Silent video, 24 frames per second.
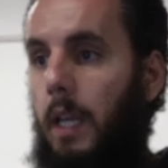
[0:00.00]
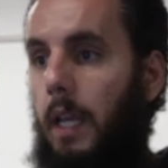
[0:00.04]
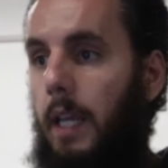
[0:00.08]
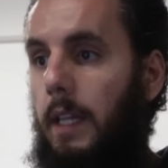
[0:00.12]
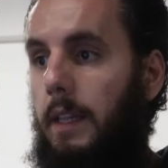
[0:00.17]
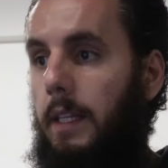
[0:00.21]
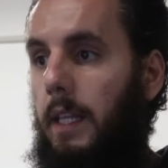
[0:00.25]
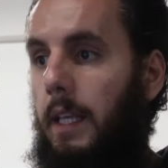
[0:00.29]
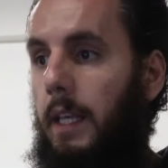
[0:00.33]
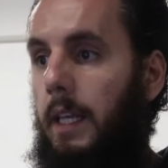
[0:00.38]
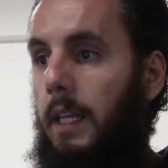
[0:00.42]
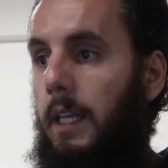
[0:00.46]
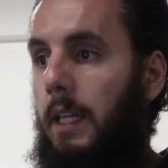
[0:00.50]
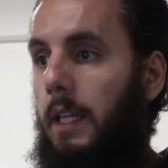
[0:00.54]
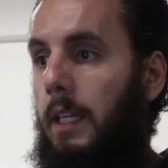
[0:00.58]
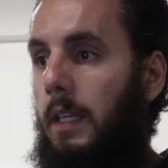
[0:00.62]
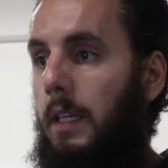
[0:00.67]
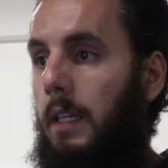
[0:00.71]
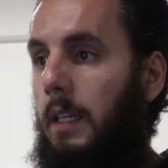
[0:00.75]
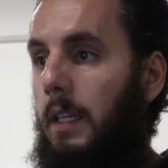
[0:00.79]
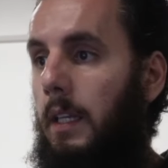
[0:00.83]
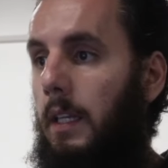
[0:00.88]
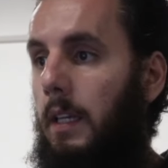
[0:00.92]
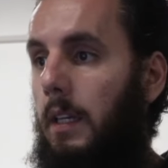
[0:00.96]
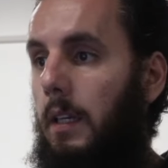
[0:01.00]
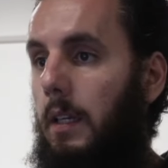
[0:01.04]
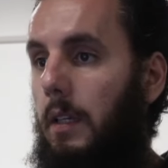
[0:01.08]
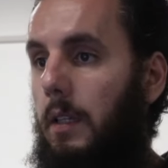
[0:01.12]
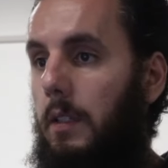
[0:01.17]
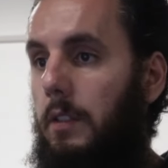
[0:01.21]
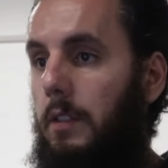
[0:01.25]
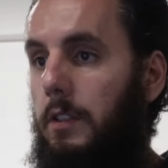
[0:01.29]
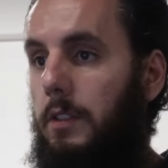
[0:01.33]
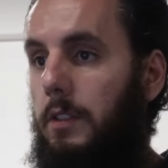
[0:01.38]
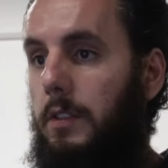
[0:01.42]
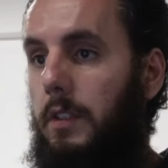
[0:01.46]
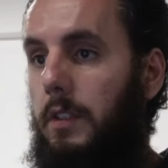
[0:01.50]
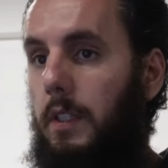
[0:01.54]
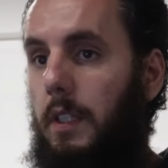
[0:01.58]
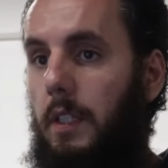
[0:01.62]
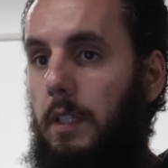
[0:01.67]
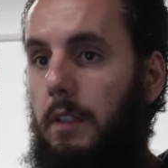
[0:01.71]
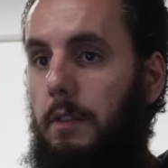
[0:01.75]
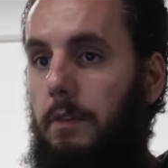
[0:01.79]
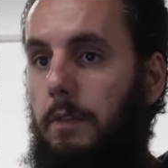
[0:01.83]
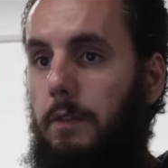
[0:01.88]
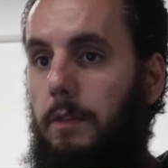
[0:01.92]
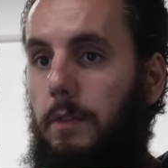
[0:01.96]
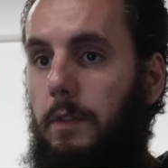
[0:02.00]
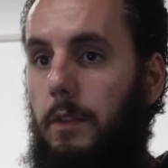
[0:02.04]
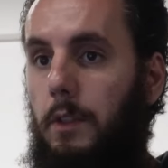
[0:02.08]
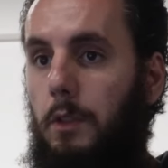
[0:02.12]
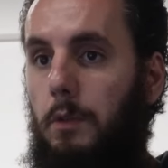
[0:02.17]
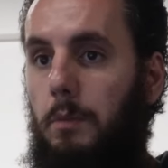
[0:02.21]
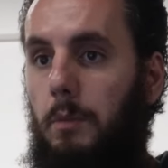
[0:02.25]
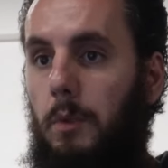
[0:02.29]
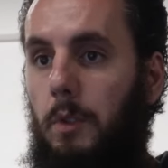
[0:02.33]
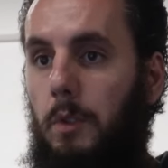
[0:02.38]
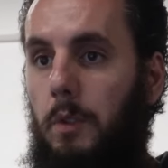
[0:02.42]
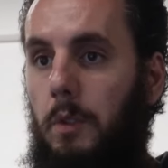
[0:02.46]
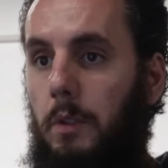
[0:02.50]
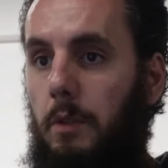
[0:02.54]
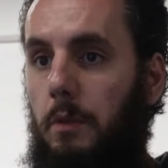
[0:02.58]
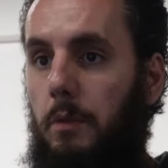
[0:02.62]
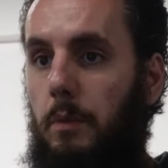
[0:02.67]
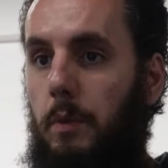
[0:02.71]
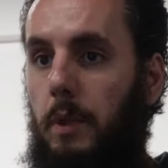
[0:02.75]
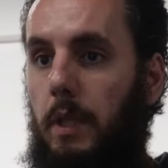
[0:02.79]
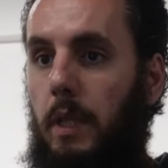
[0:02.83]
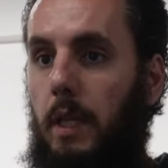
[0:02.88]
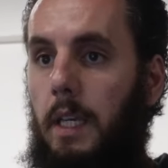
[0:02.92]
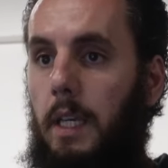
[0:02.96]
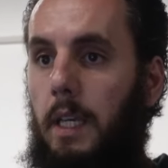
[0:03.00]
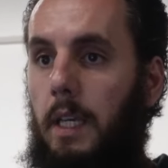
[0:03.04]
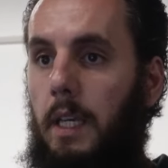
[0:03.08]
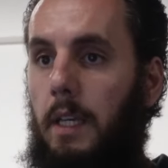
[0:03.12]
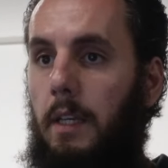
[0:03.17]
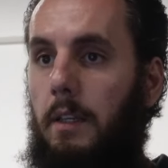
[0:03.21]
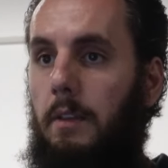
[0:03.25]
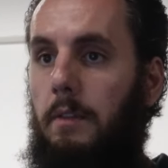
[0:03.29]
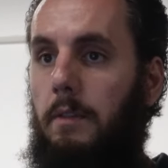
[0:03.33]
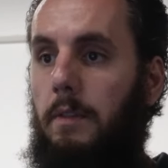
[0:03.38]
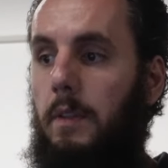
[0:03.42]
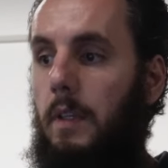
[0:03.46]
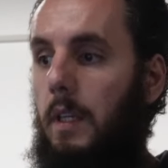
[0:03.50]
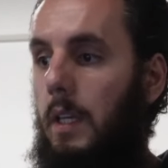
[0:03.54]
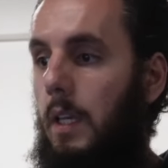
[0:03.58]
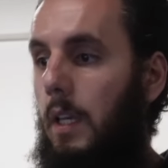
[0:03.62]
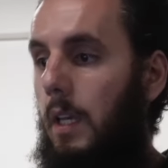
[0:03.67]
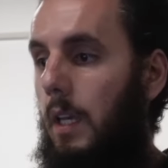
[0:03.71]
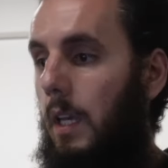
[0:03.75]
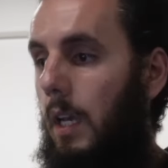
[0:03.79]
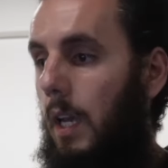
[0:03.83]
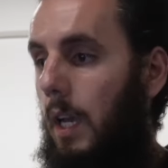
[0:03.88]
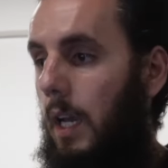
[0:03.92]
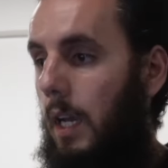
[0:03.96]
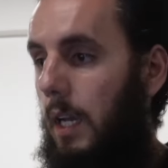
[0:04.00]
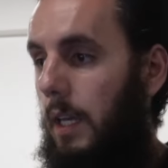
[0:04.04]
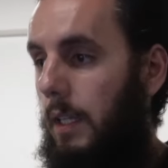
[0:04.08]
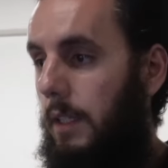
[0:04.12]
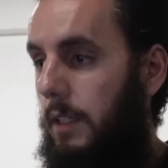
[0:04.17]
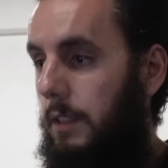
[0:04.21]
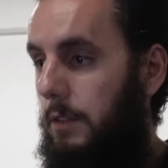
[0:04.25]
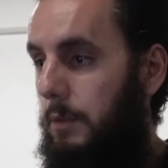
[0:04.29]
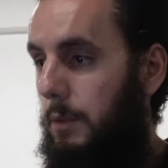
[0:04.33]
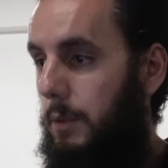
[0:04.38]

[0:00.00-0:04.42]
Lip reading: And then just a few more. We have, this